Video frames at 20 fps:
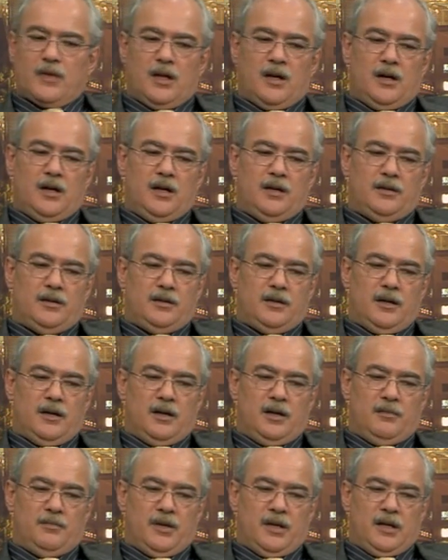And
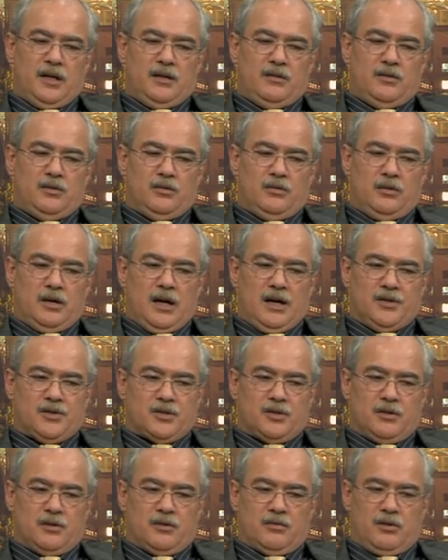I began to
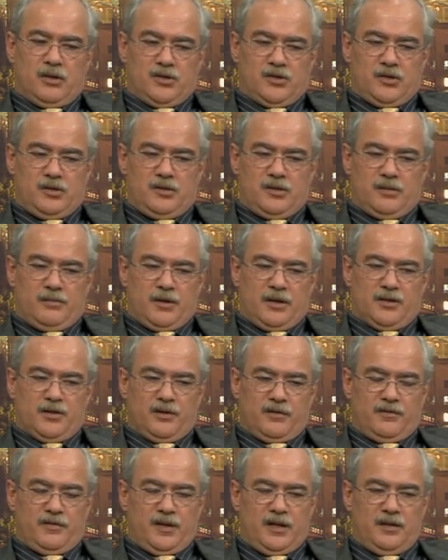ask her questions about
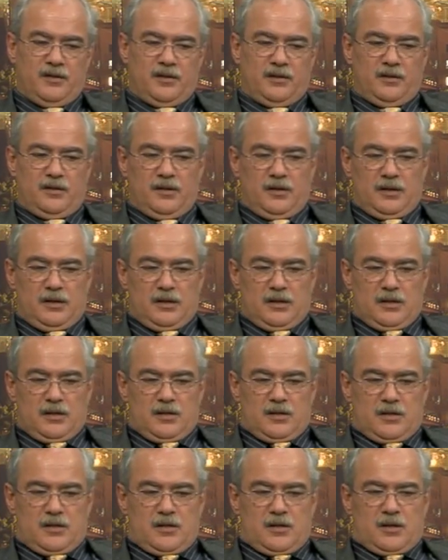her faith. And
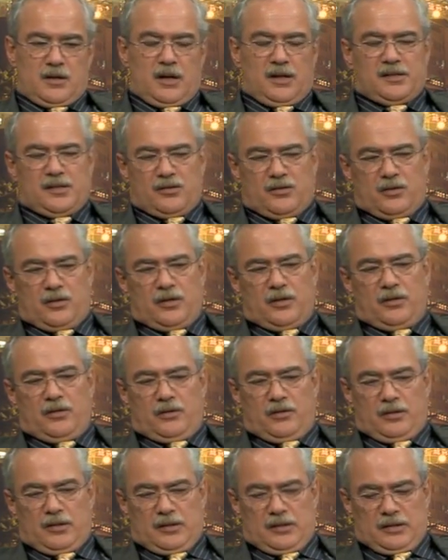I said to
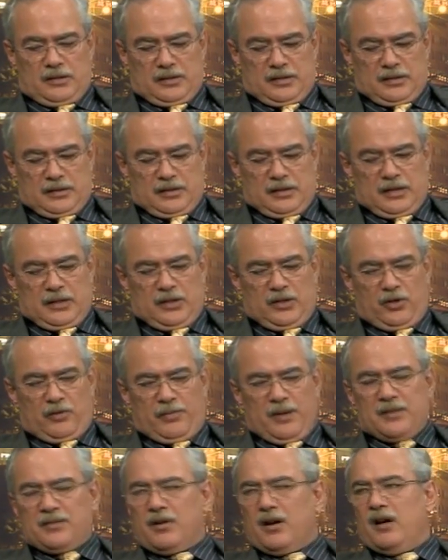her, you're
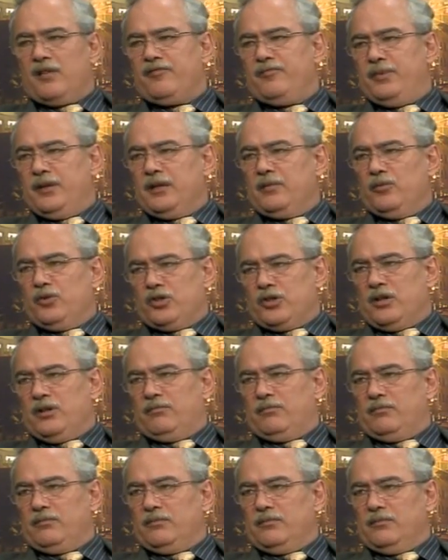better off being
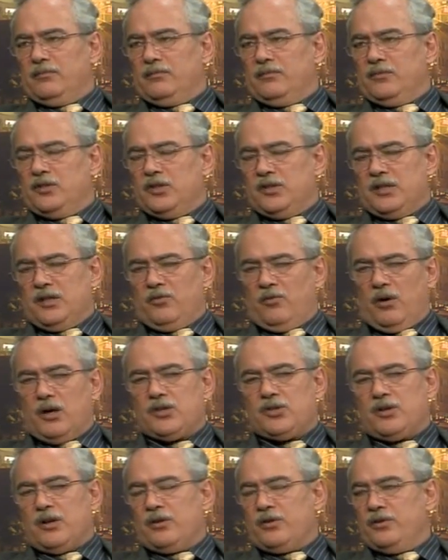Muslim. She said, why
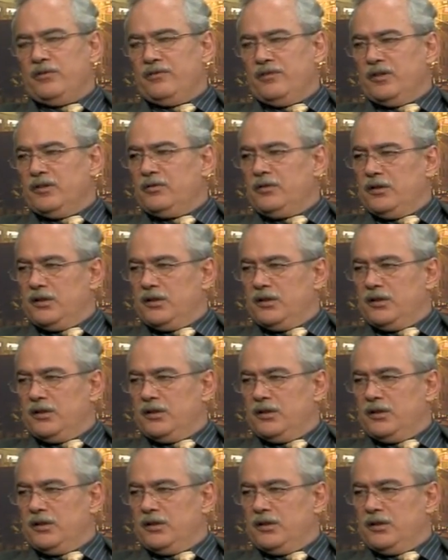should I convert to